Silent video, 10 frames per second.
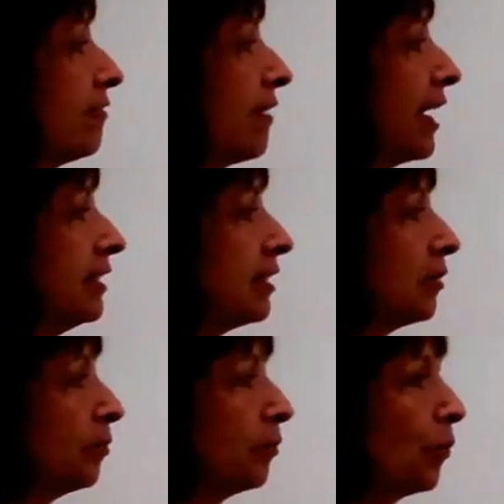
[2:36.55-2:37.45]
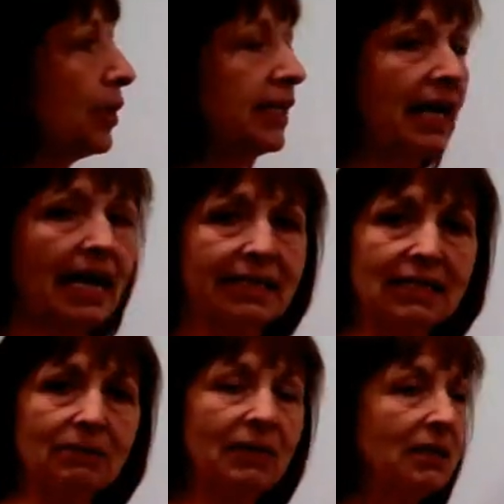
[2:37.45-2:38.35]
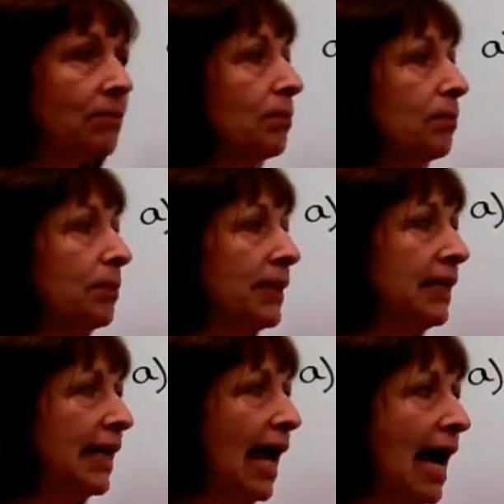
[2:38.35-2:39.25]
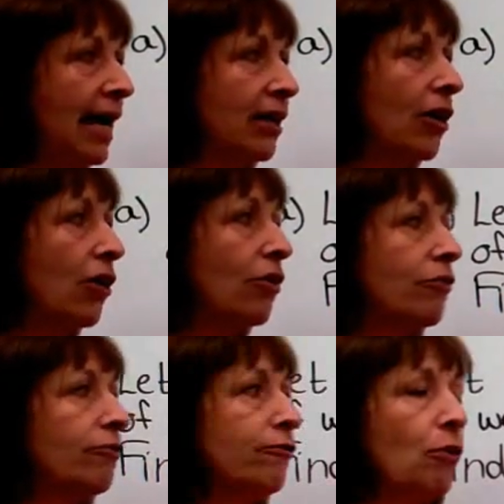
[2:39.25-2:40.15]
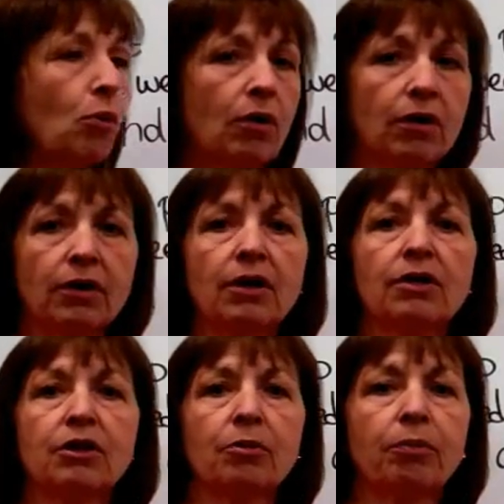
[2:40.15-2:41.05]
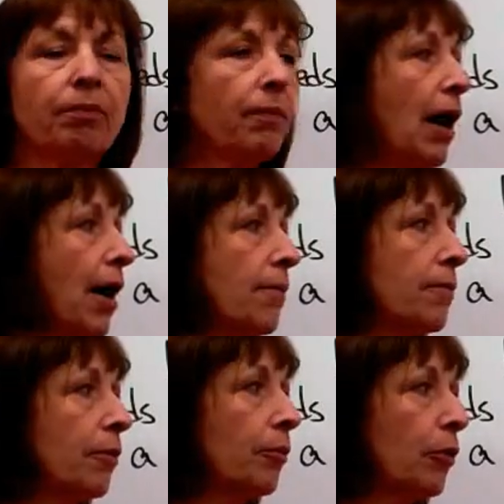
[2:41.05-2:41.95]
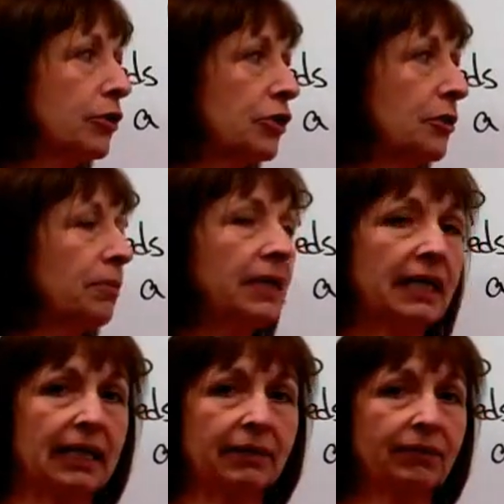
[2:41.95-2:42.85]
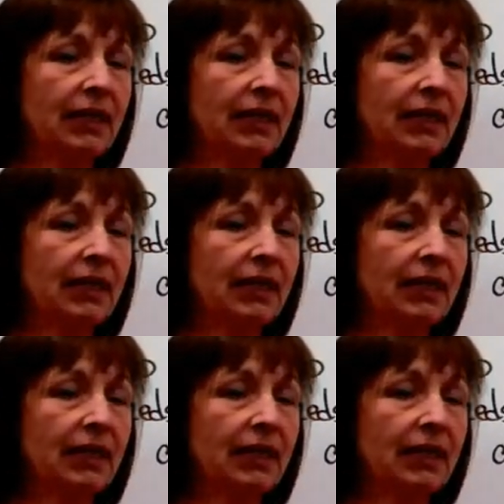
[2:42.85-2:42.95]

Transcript: Find a point estimate, P hat, for the um, proportion P.